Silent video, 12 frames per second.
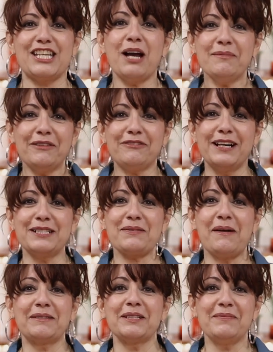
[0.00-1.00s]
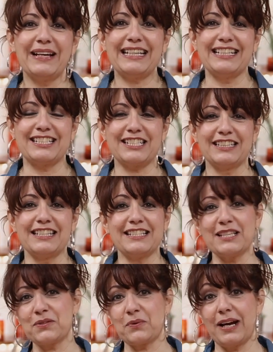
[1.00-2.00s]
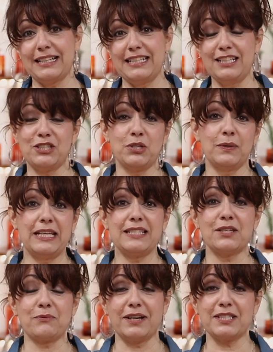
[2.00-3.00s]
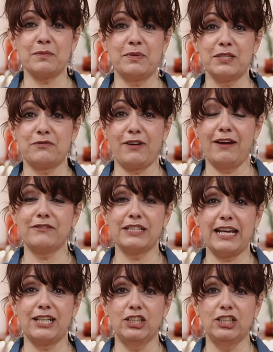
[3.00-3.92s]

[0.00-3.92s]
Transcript: Ciao my friends, welcome to my kitchen. This is where I teach you easy recipes for everyday